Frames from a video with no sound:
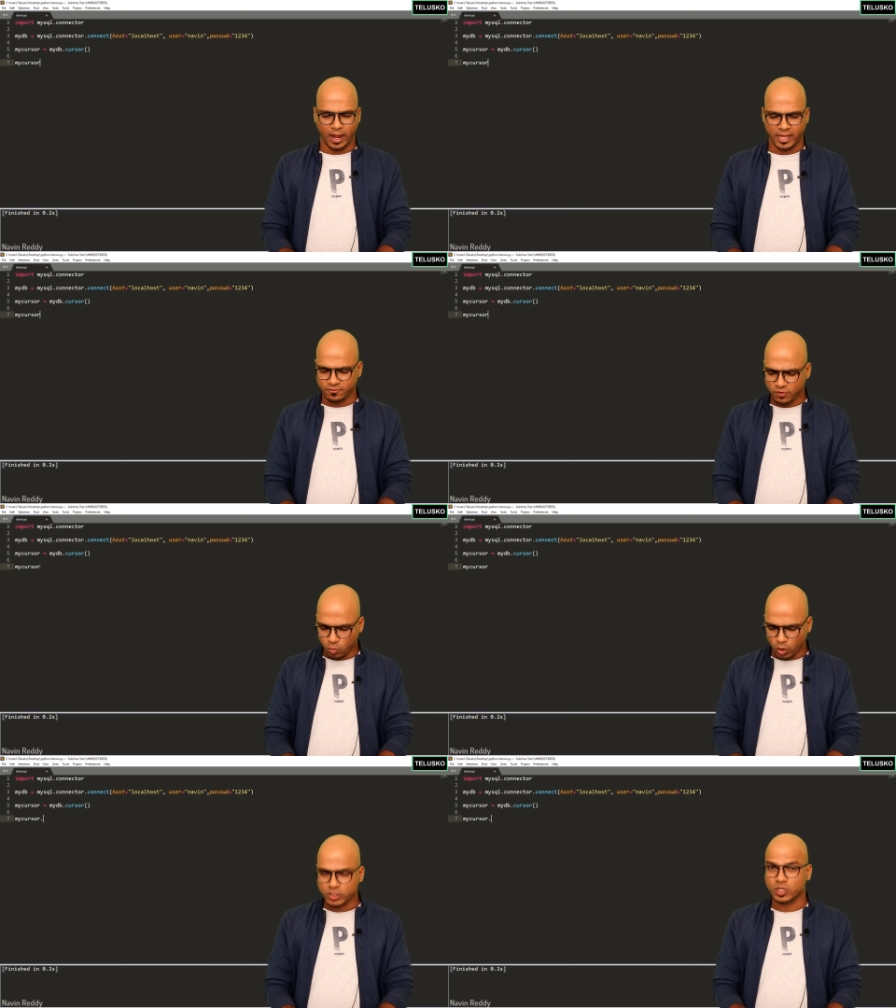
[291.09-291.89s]
And if you
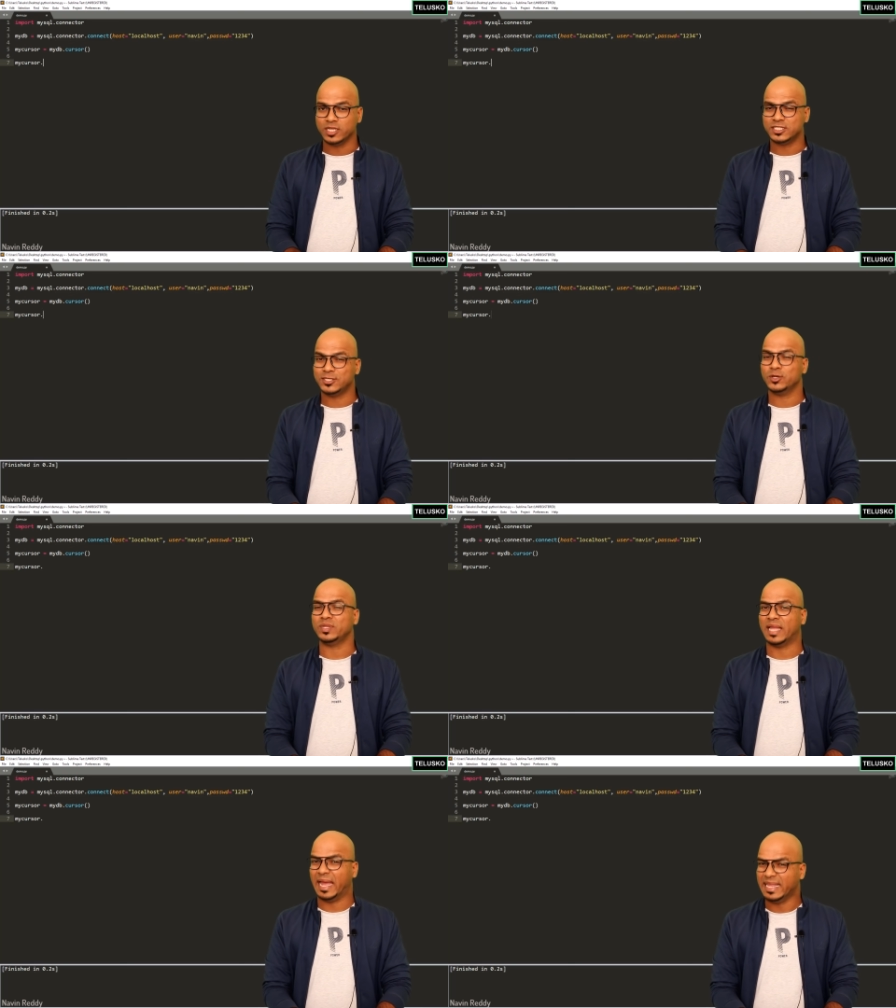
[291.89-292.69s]
want to
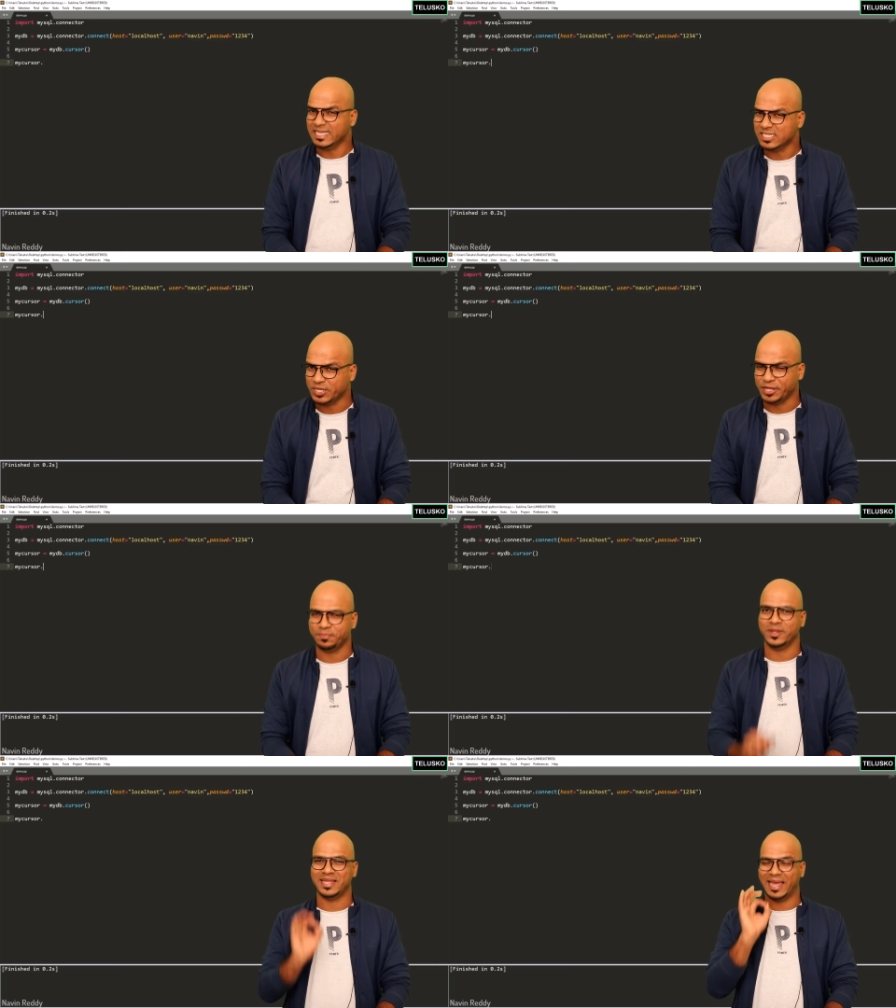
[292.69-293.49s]
execute any
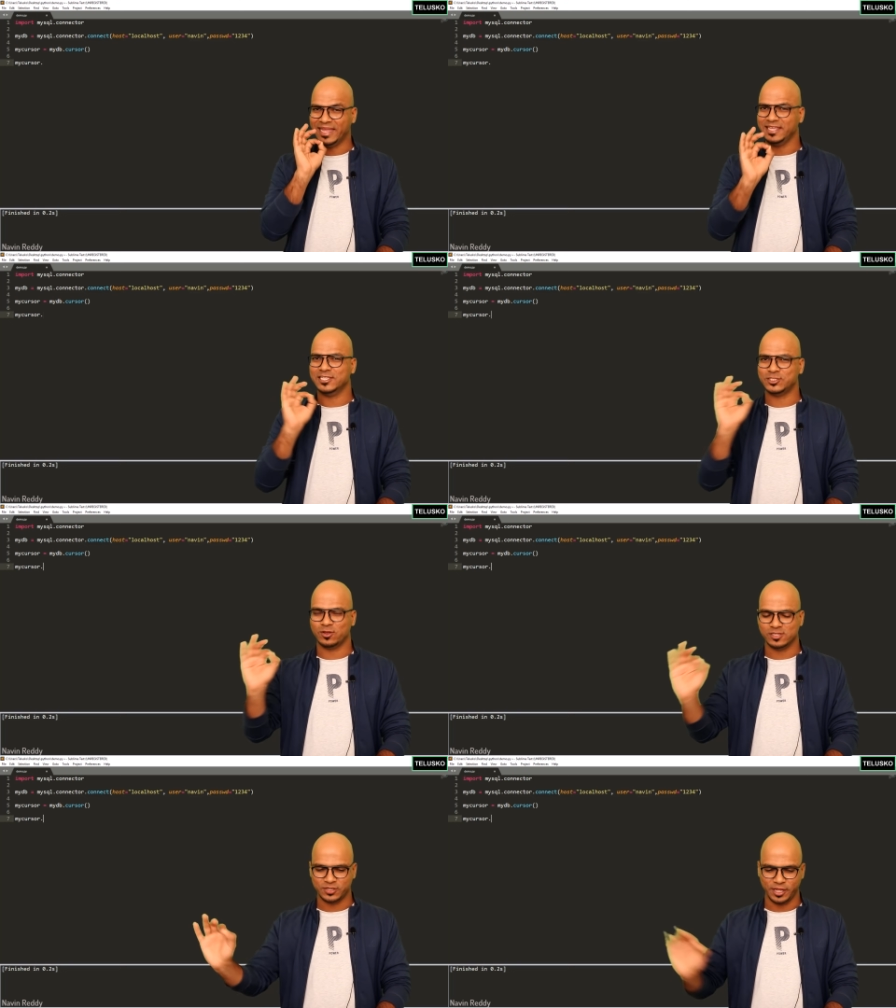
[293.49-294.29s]
statement, any
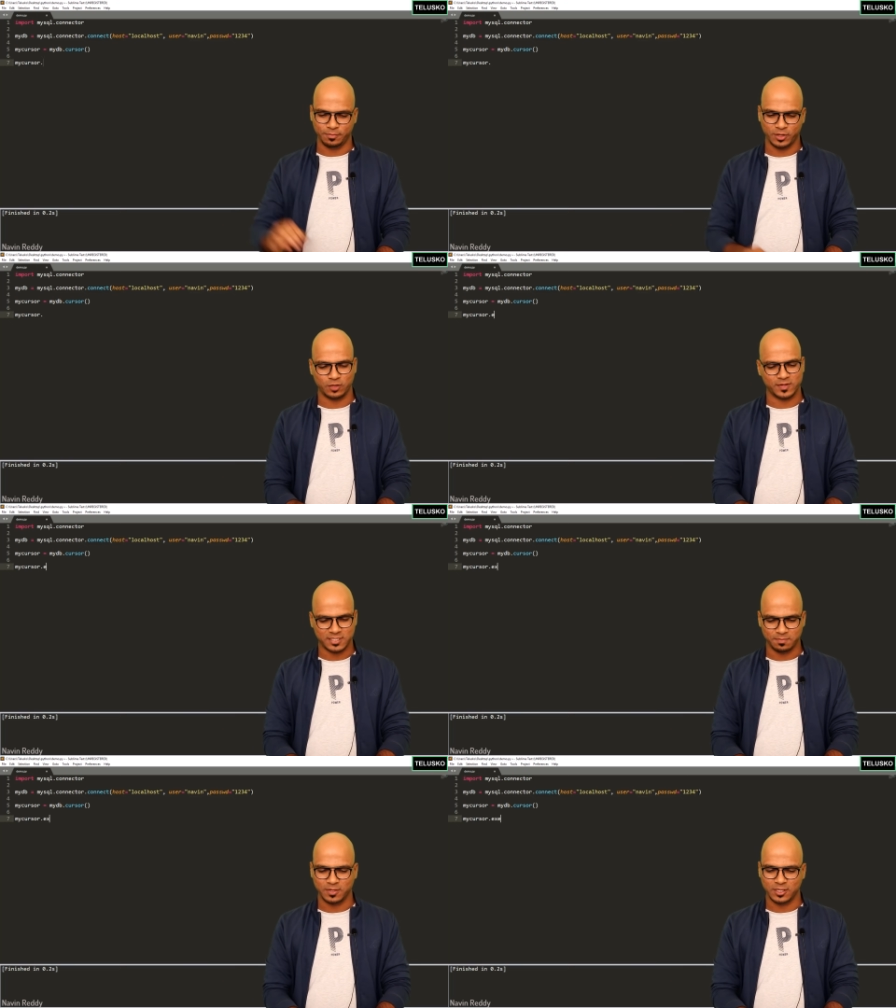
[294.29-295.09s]
SQL statement, you will
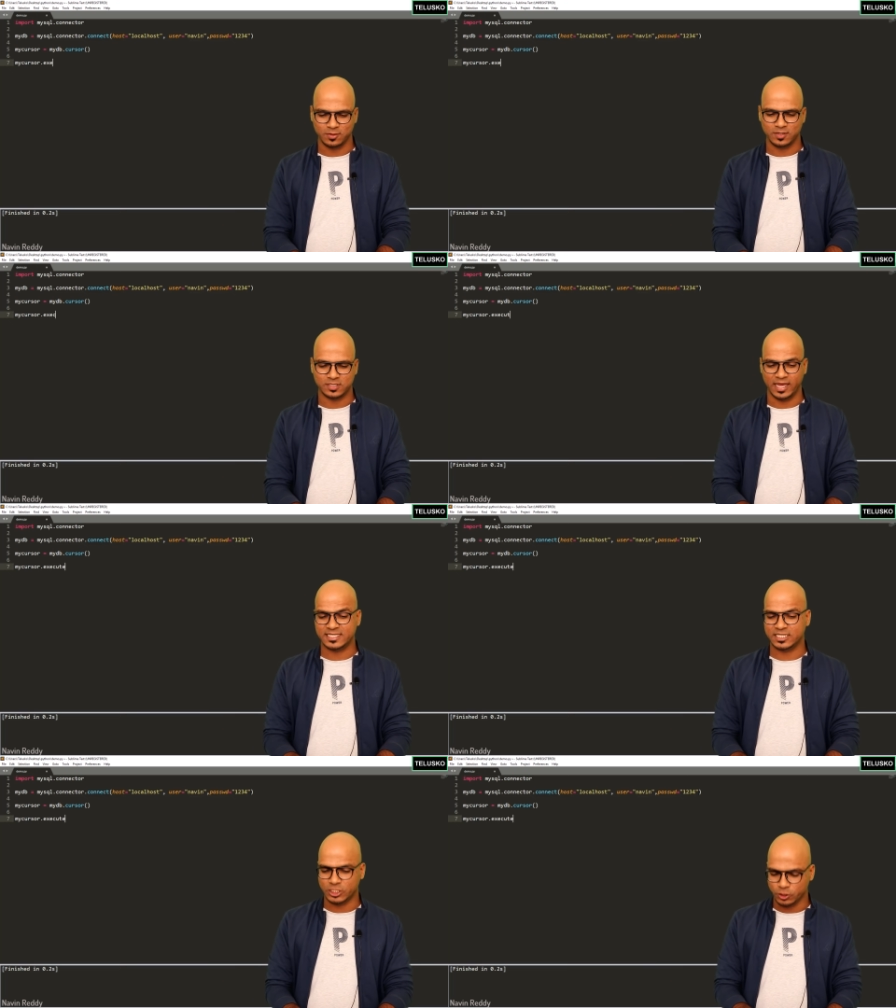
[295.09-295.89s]
simply use
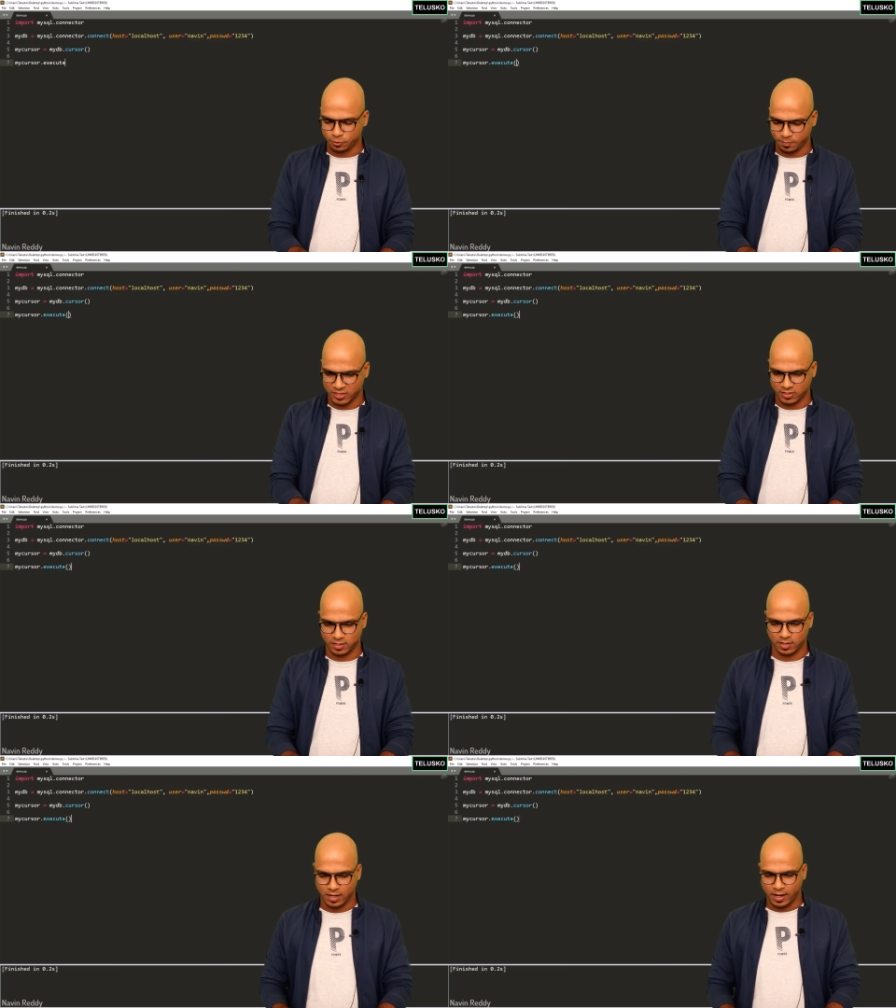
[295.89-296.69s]
execute
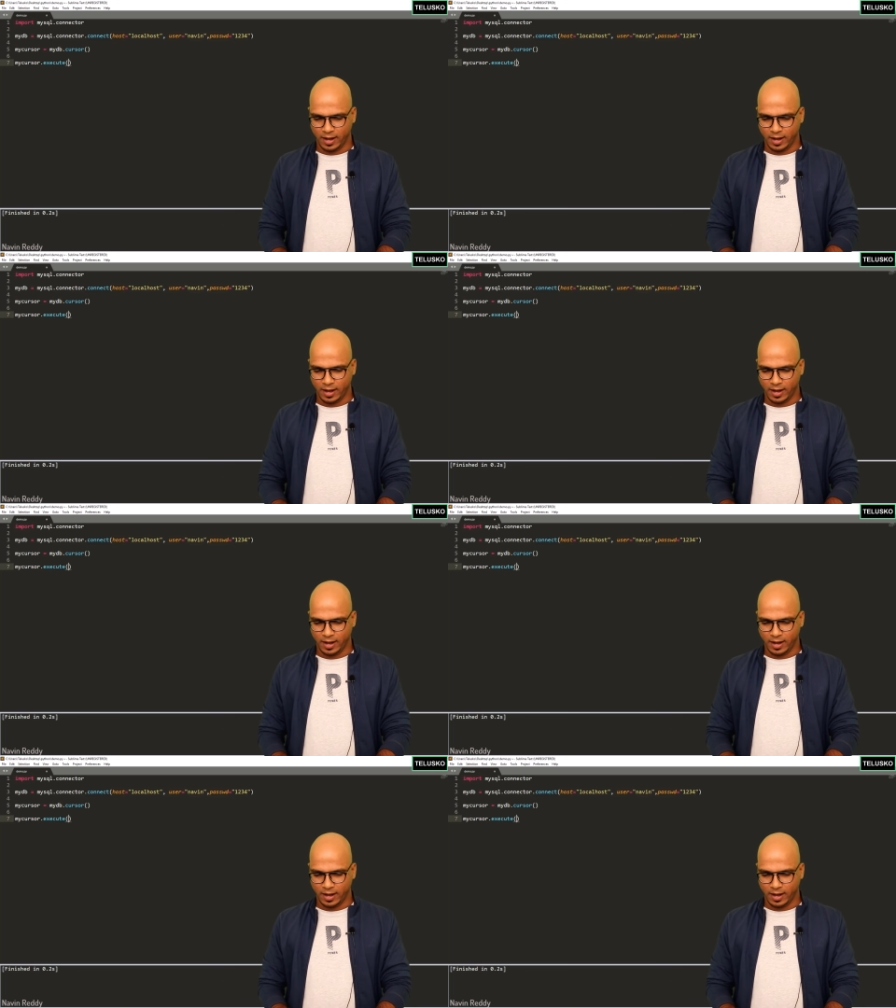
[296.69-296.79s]
method.